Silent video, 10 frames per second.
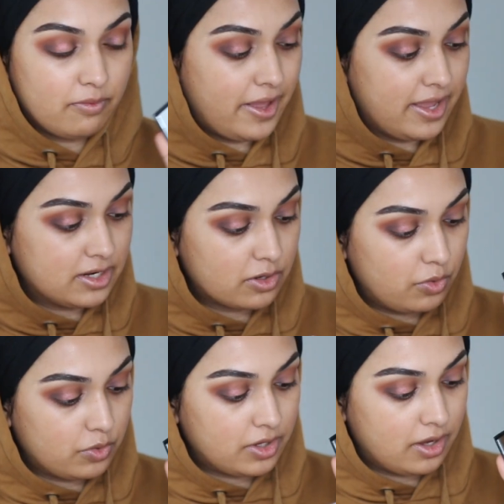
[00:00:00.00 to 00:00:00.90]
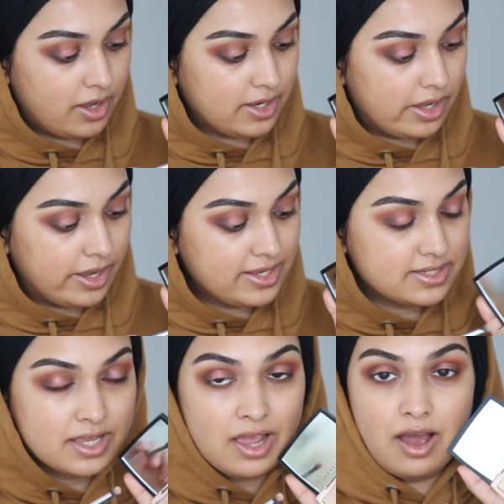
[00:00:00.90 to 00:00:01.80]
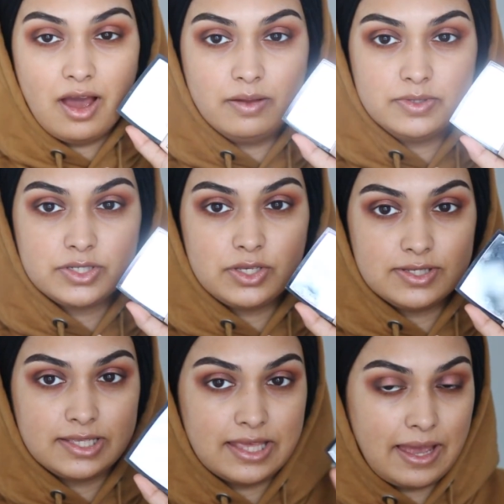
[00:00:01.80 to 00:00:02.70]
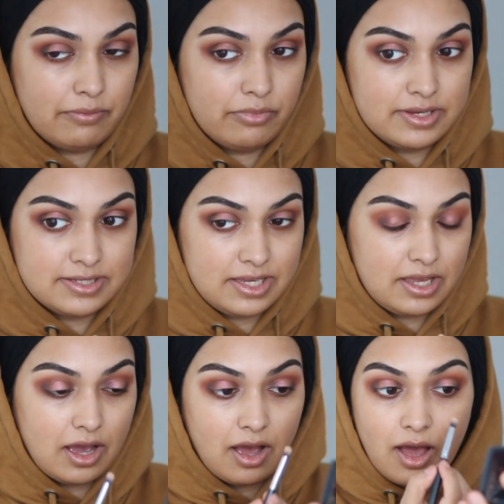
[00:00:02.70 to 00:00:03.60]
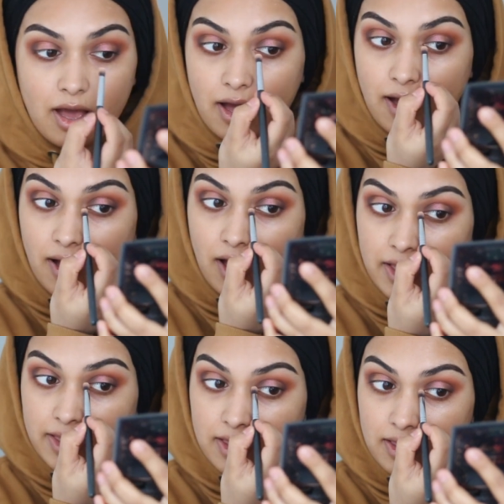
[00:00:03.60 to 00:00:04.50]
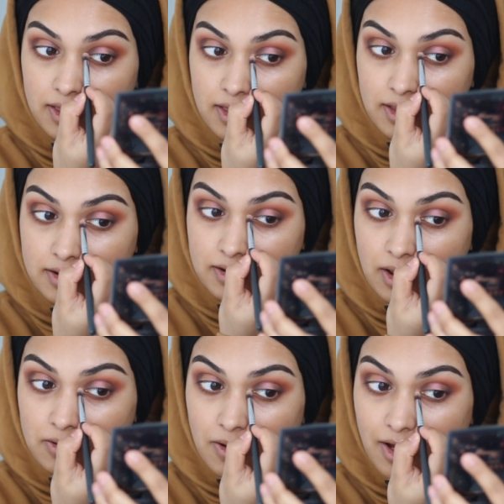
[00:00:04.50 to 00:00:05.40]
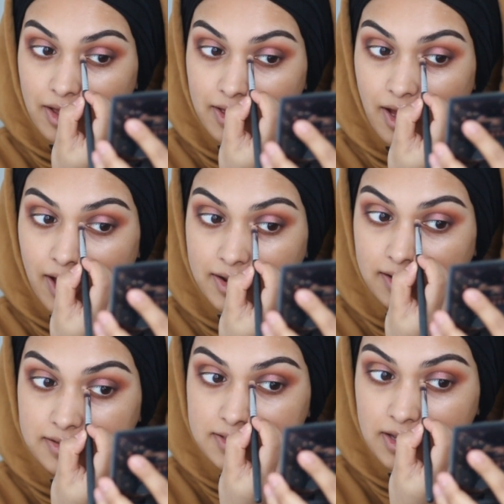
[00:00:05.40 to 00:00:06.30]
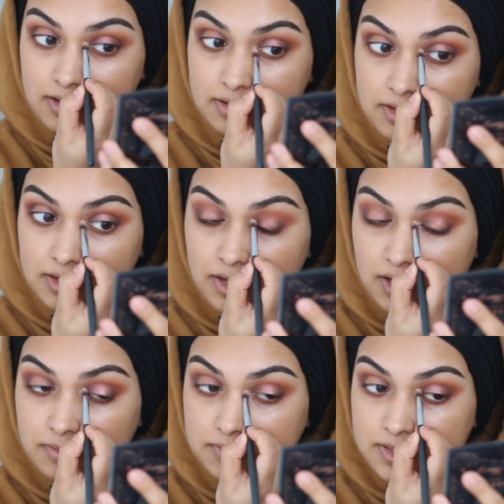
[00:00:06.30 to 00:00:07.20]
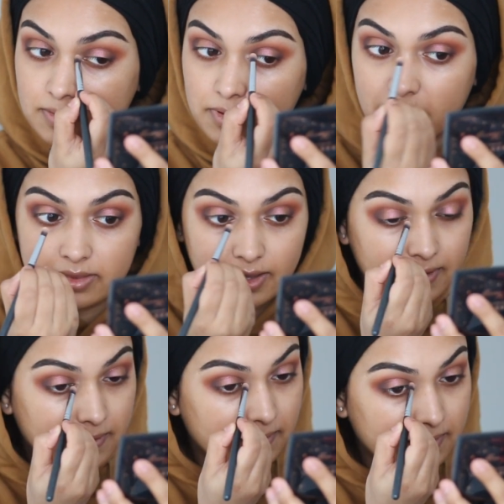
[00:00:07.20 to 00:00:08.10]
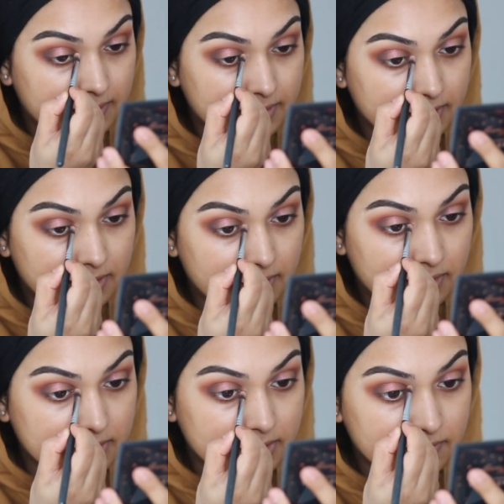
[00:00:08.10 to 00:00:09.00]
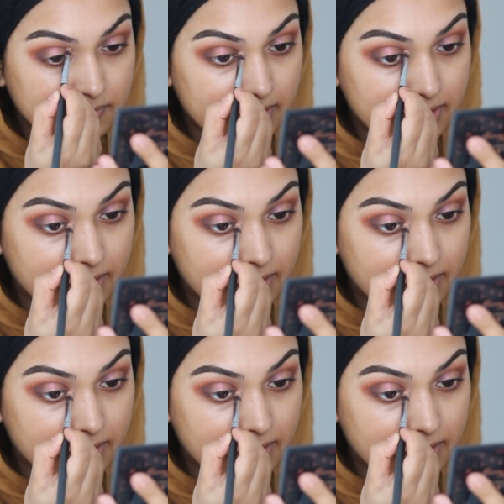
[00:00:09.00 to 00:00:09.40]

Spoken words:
For my inner corner highlight, I'm just using the Ambrisi highlighter. I'm just applying that right